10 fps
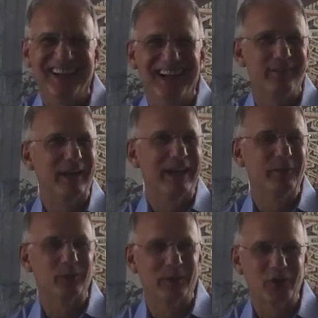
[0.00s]
Hi, my
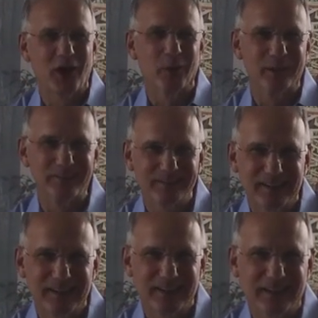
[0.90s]
name is Rich Harwood.
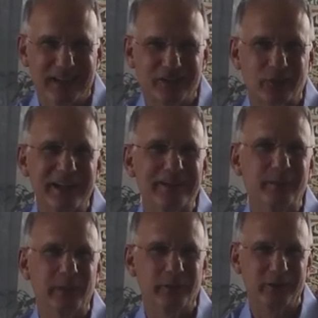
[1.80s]
It's great to
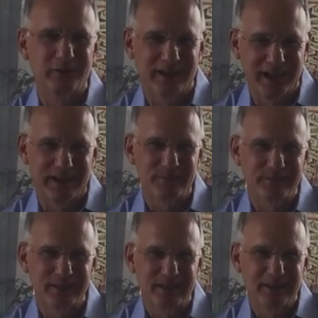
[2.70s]
be with you today.
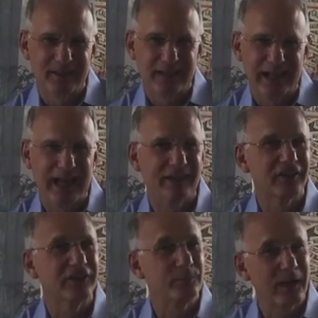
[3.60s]
And
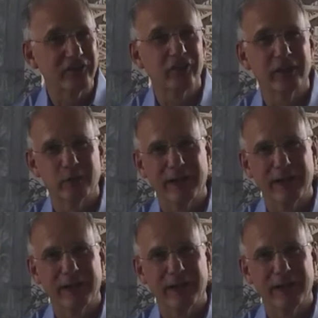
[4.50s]
it's especially